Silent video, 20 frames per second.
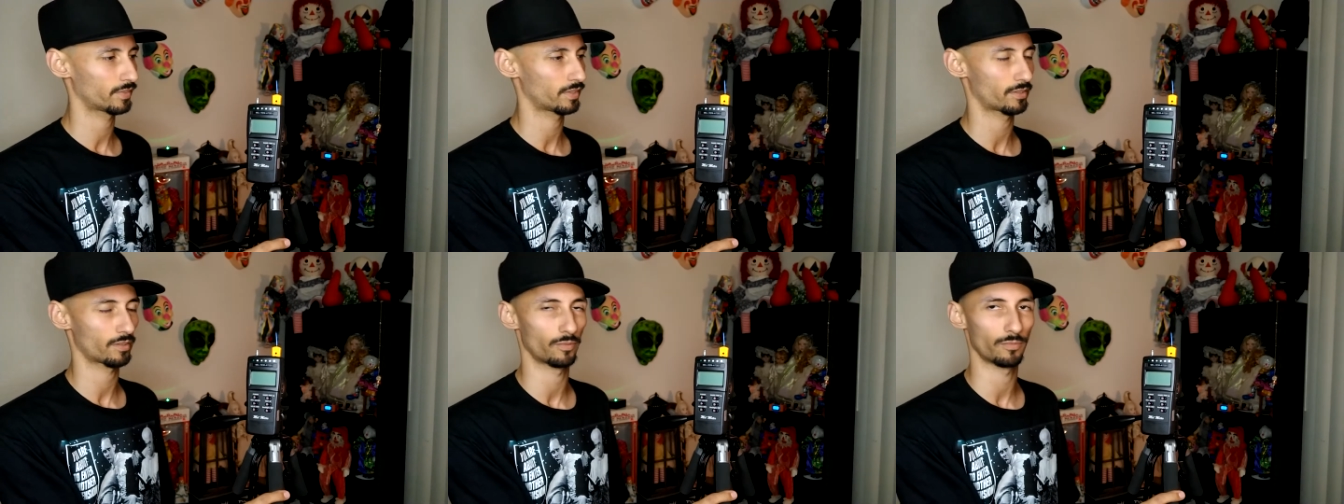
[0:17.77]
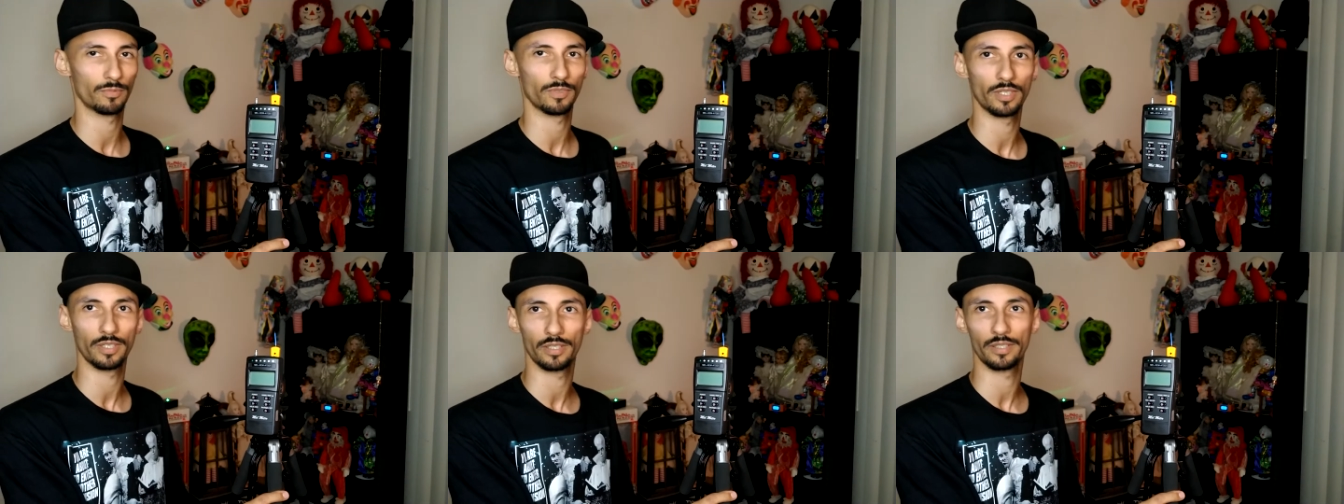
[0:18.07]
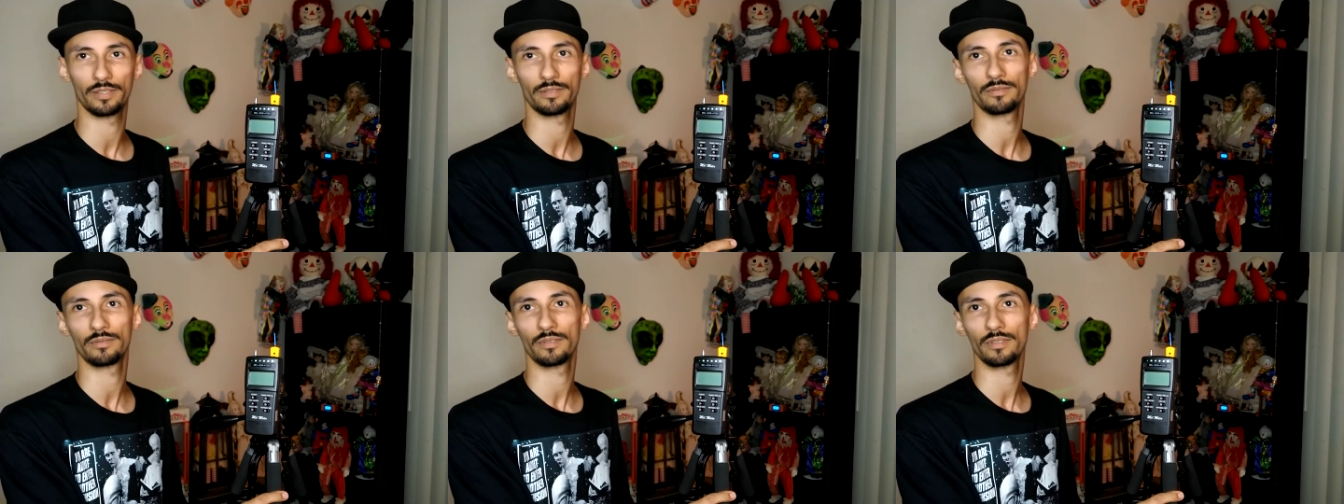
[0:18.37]
So
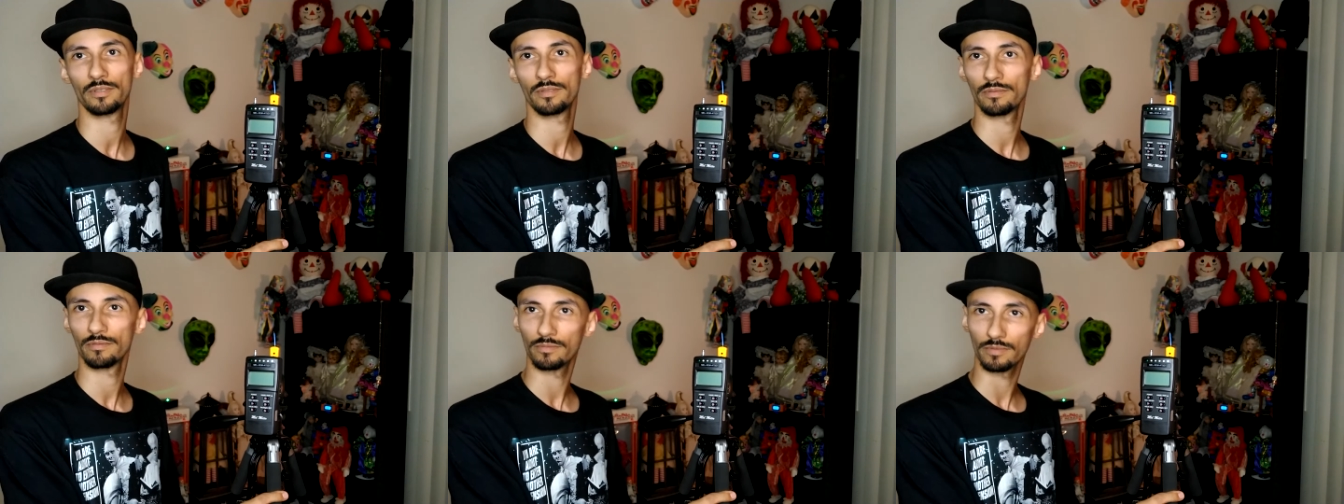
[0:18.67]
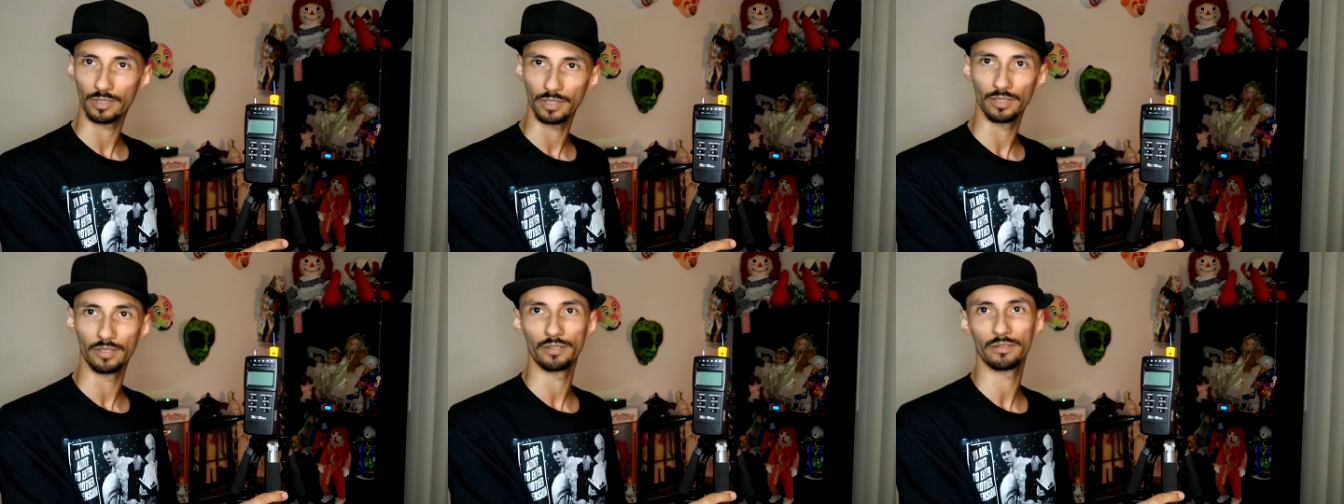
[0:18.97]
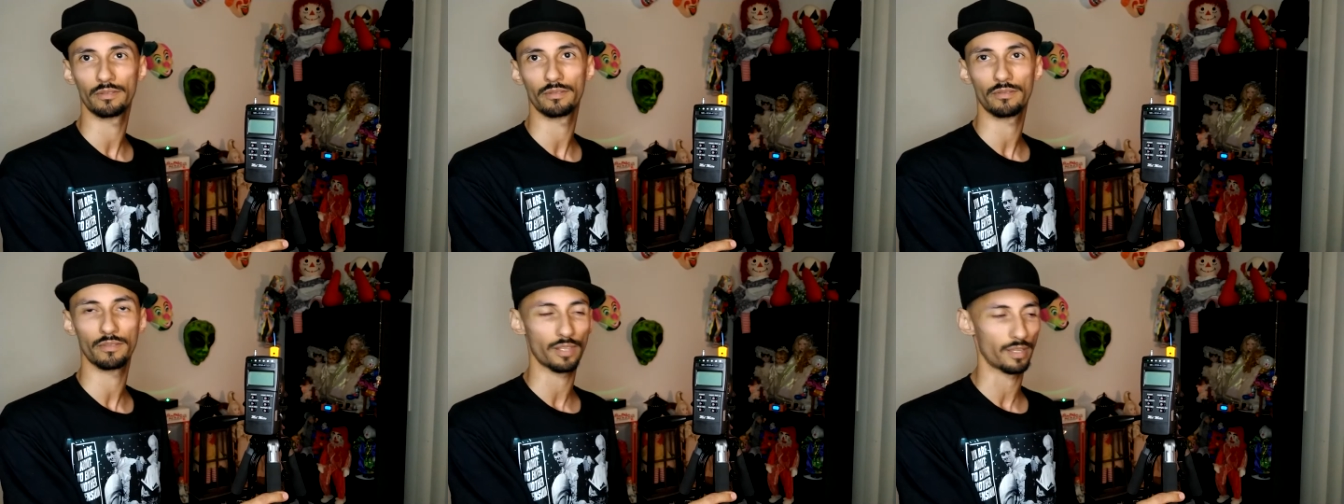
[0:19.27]
one good
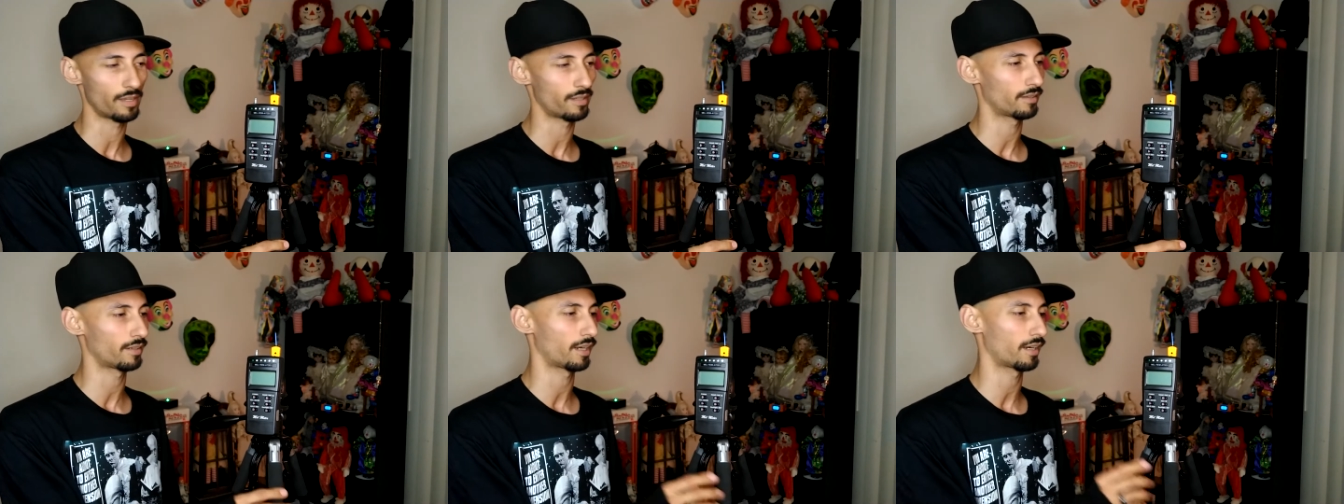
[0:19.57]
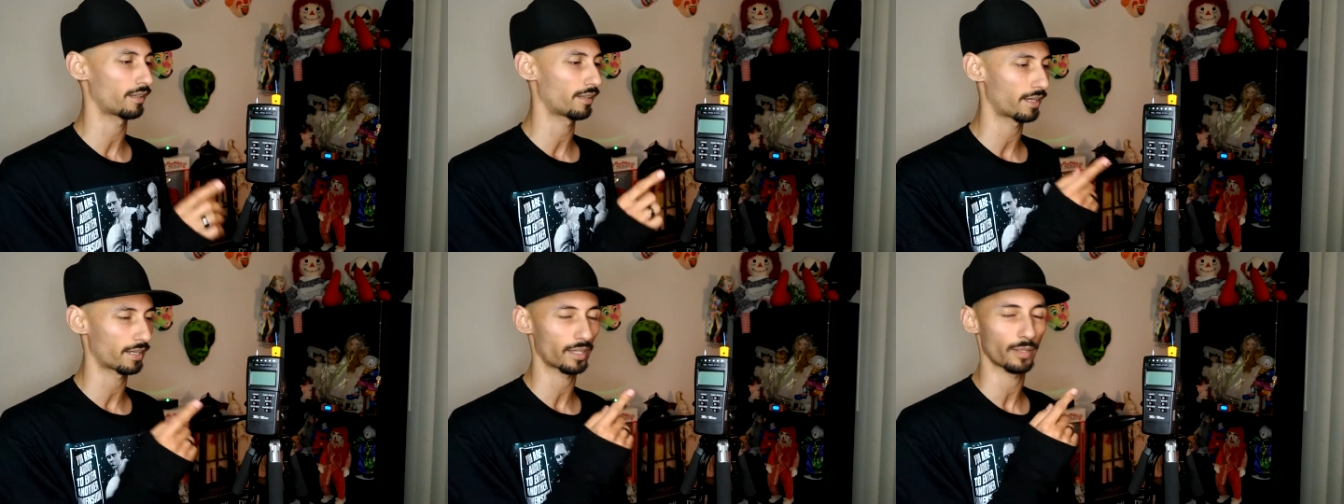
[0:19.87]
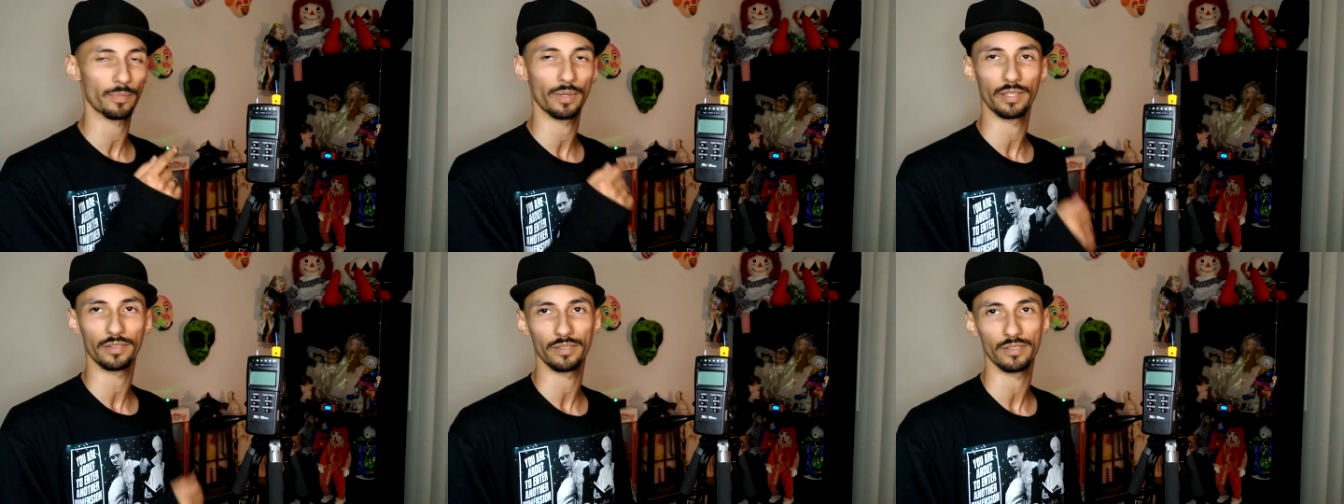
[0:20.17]
thing that I like
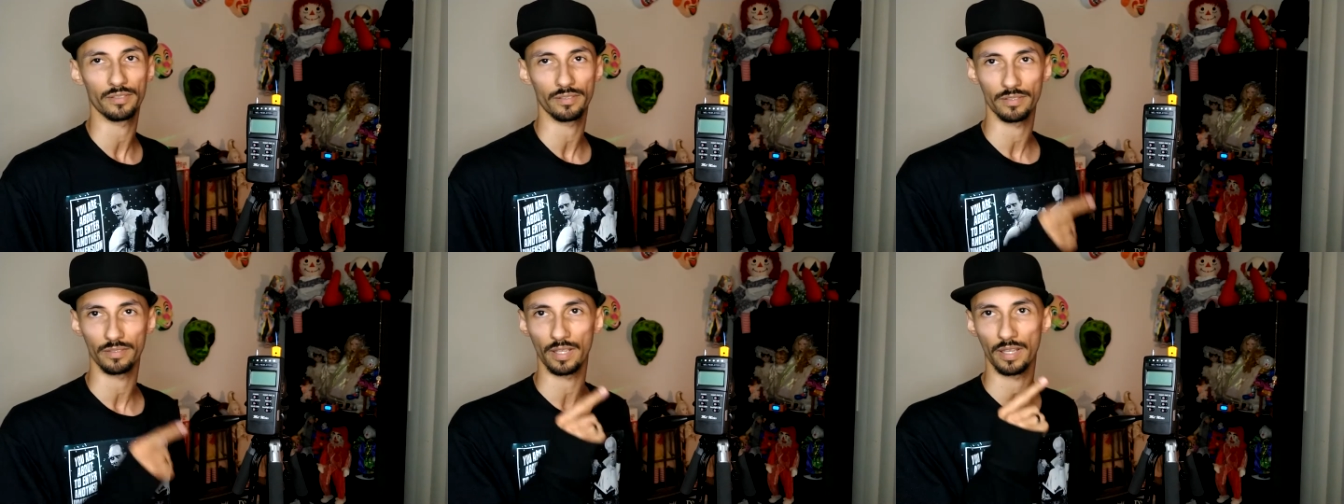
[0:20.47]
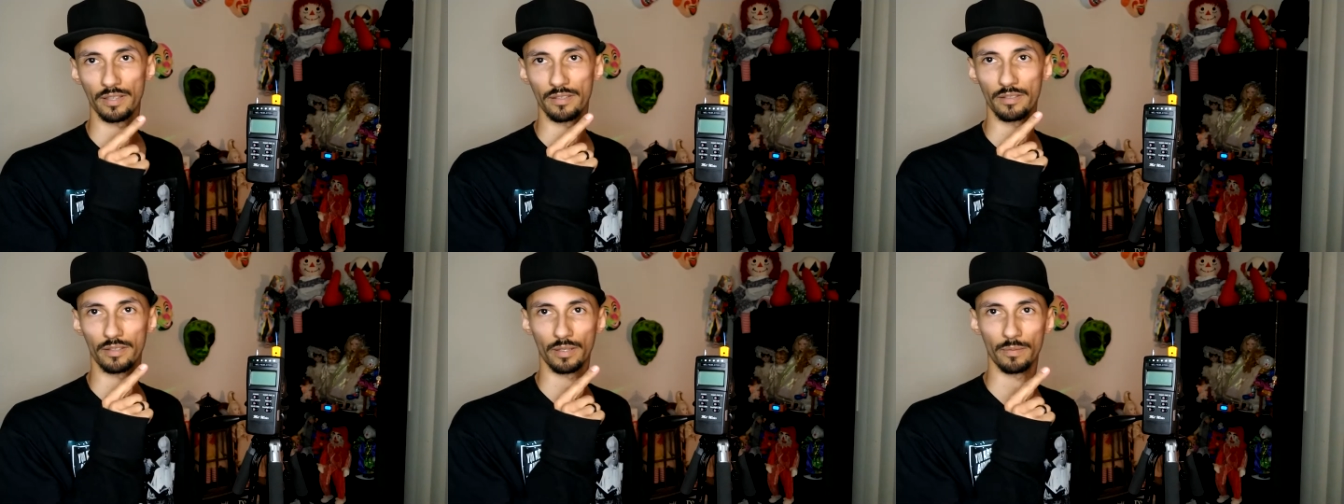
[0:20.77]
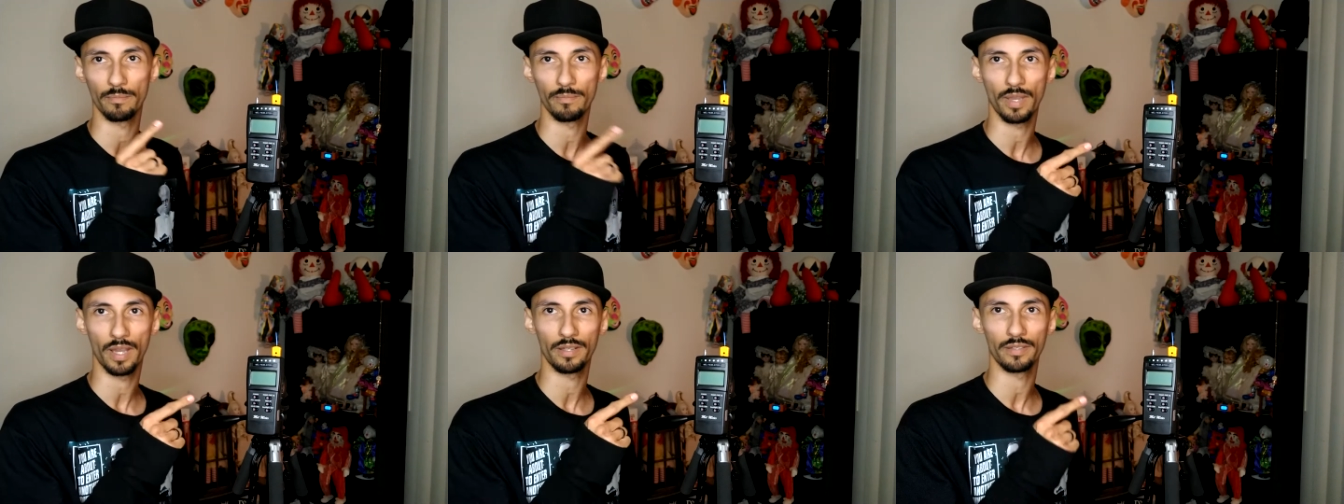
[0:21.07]
about this is that you
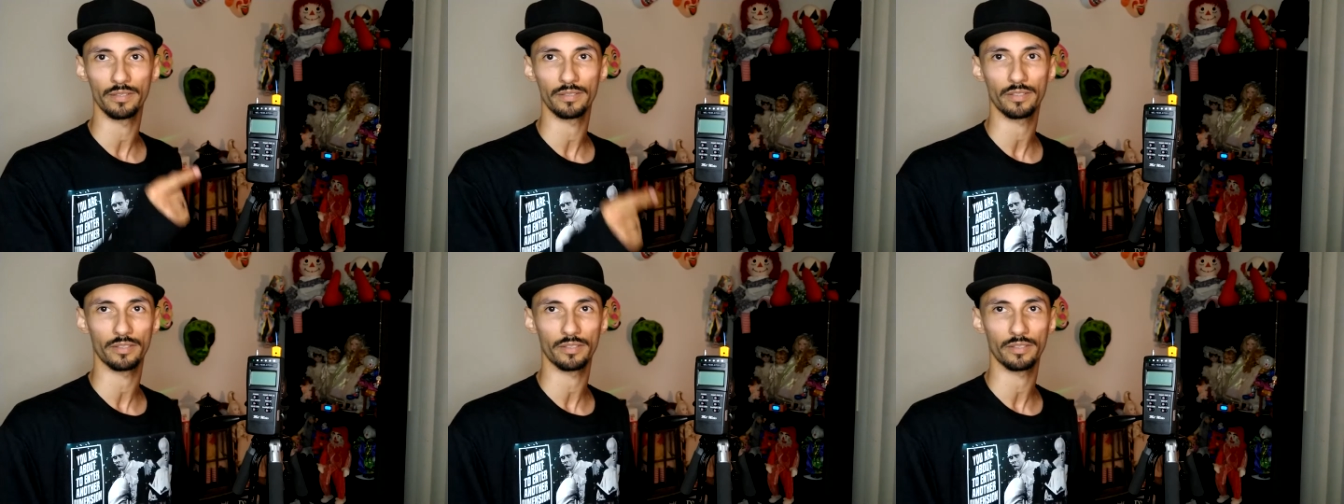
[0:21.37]
can mount it